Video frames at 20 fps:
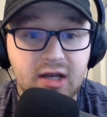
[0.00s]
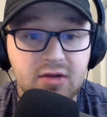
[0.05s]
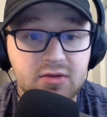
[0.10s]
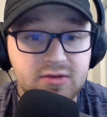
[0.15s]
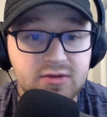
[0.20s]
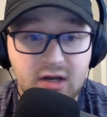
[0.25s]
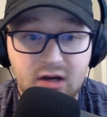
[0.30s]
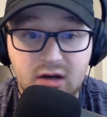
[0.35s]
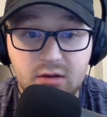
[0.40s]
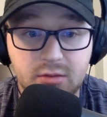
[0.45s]
It was
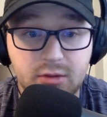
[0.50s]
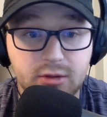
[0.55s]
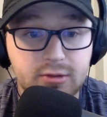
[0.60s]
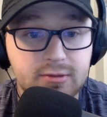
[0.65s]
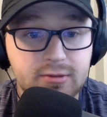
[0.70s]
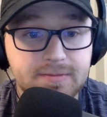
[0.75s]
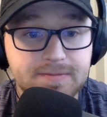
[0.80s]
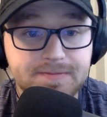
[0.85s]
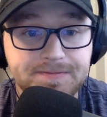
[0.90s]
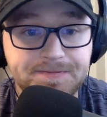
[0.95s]
terrible.
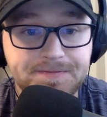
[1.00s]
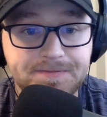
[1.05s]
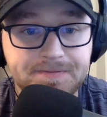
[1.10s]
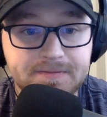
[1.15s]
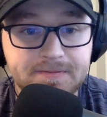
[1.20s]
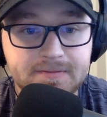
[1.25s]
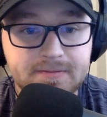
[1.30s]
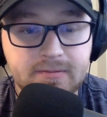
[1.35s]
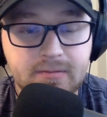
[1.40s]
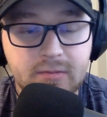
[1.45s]

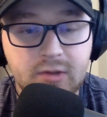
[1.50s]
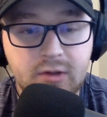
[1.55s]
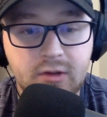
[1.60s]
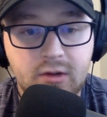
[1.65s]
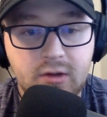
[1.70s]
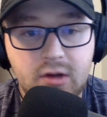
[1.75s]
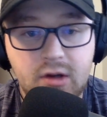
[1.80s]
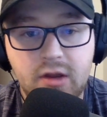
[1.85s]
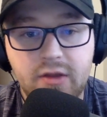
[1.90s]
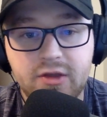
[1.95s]

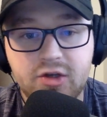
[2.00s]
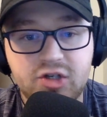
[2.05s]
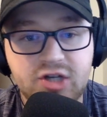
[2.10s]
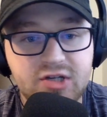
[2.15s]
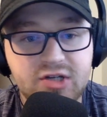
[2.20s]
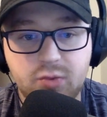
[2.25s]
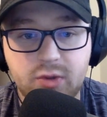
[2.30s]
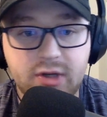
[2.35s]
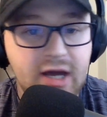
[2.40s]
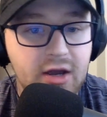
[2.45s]
The
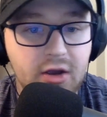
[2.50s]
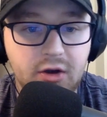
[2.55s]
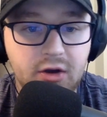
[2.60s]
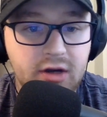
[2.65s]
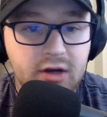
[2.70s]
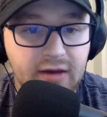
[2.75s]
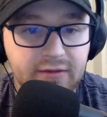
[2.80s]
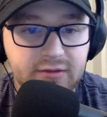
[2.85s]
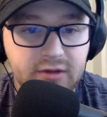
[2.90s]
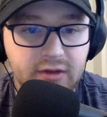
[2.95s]
Jets were not good
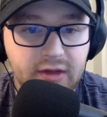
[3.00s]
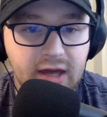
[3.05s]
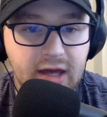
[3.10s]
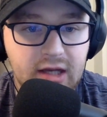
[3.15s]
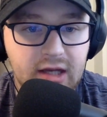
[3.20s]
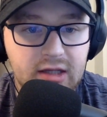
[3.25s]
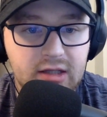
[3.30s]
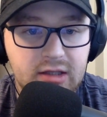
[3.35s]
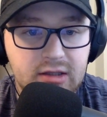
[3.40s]
after that.